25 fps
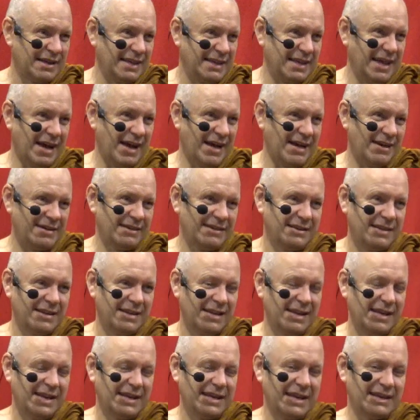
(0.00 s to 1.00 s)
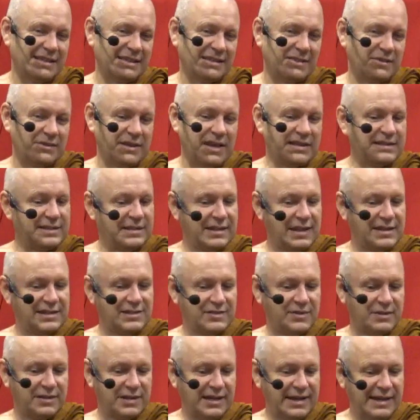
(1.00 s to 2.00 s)
Yeah, that's a good. That's a nice
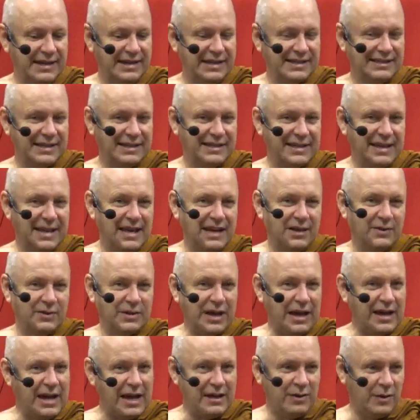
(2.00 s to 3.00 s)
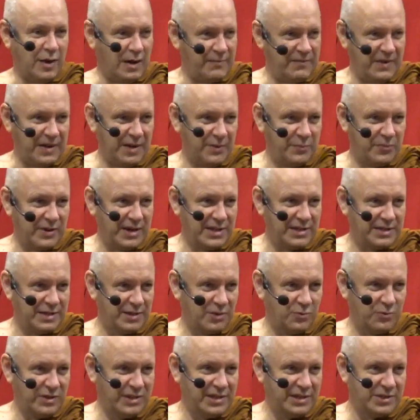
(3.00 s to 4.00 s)
sutta, isn't it? Uh, I, am very impressed.
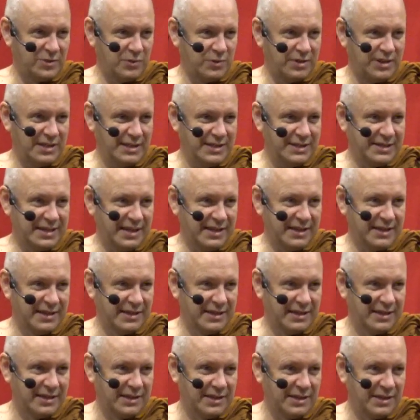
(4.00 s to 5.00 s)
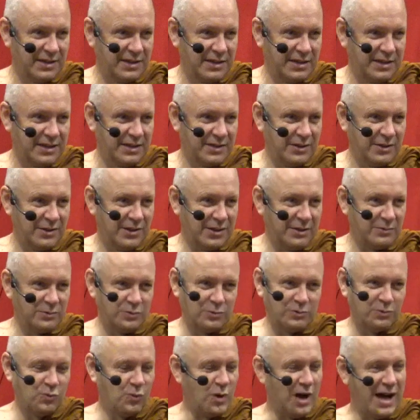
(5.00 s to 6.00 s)
You read the suttas. Yeah,
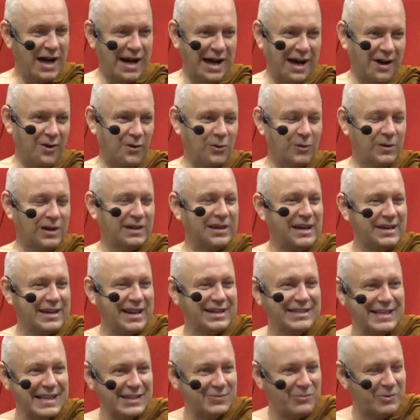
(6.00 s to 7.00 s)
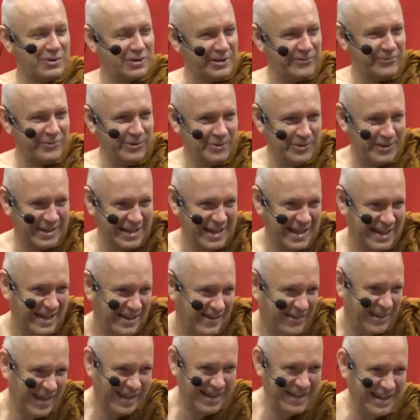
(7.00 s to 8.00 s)
wow. I guess that's wonderful. Yeah,
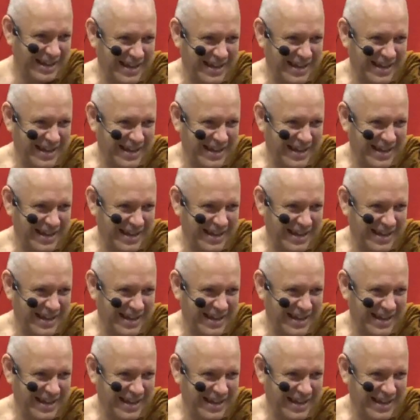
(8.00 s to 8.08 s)
okay.